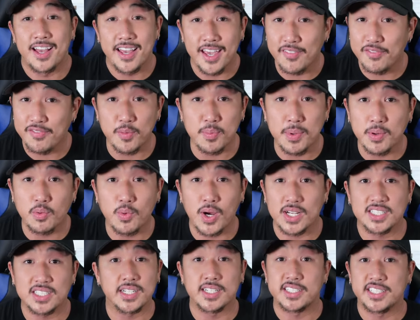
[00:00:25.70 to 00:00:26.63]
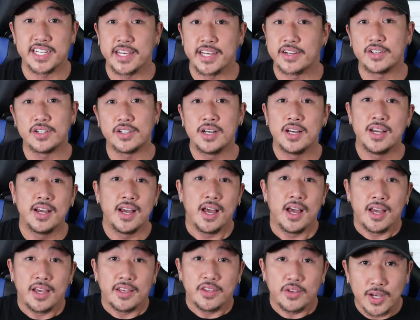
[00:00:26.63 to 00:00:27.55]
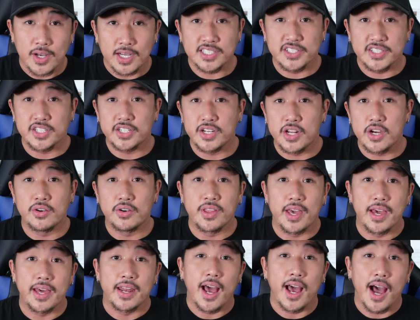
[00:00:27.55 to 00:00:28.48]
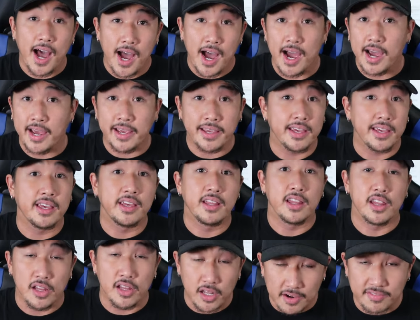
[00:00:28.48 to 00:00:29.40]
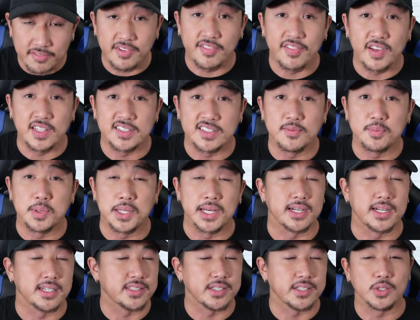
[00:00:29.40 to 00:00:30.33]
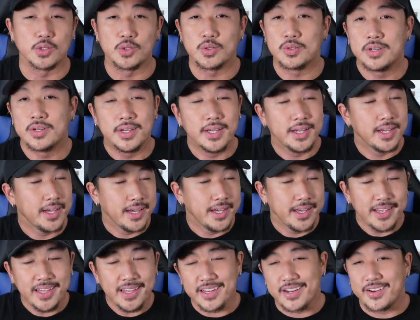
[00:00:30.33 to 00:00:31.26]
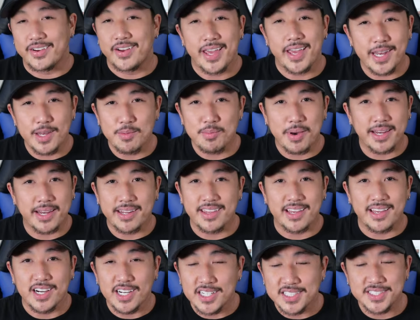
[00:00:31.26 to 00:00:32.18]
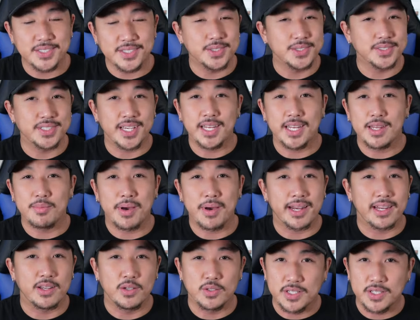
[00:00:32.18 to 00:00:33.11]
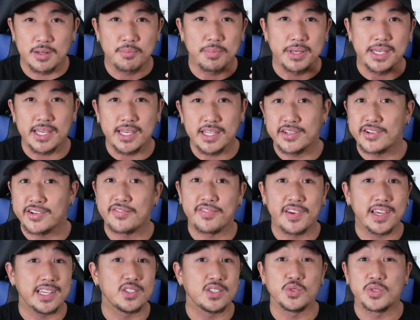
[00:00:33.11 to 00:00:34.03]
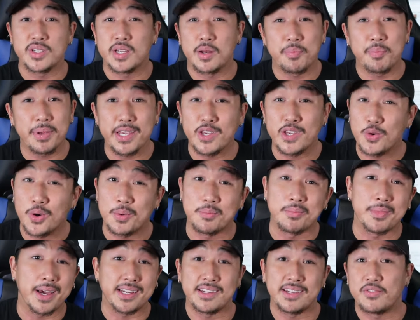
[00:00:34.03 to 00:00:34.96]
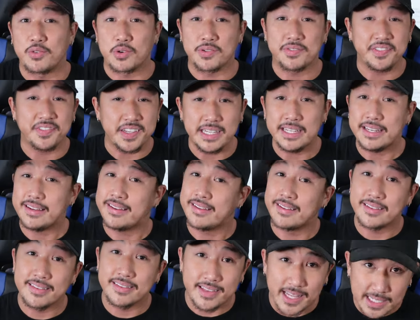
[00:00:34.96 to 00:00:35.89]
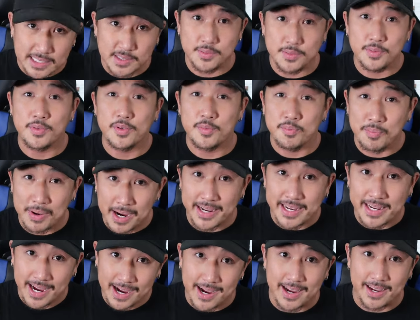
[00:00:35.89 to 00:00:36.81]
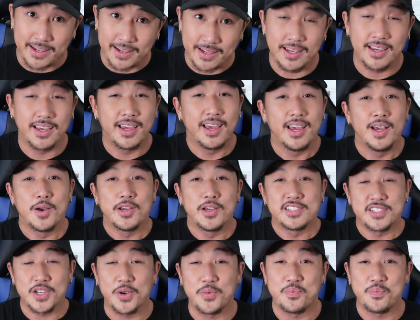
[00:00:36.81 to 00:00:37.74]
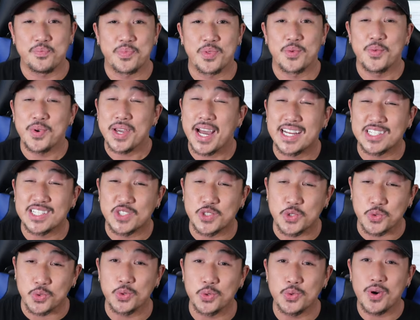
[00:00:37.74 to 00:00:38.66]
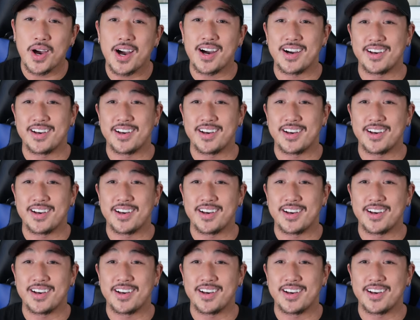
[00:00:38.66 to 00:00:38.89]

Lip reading: if you've been watching the channel, you guys should know that I love defensive players. So, you know, anybody that hustles, anybody who's going to be in your face, who's going to pick you up 94 feet, that's my guy. So, we got Jrue